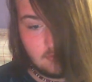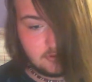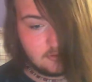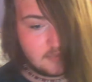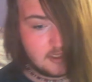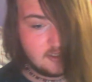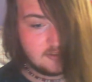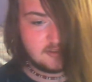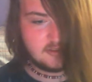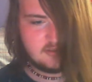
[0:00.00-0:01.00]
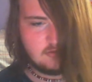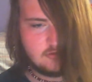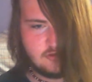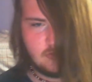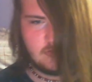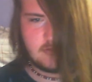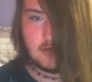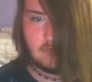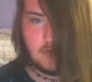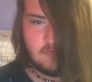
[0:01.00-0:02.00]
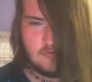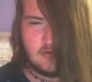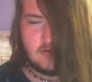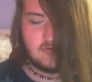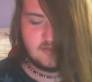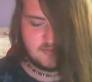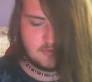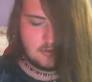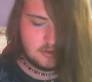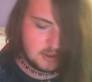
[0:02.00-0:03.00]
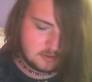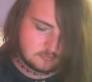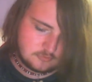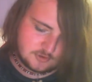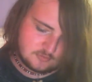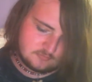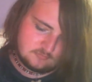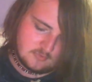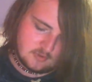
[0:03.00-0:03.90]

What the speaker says: on the rib cage, and you can also do it that way for a lot of the smaller animals.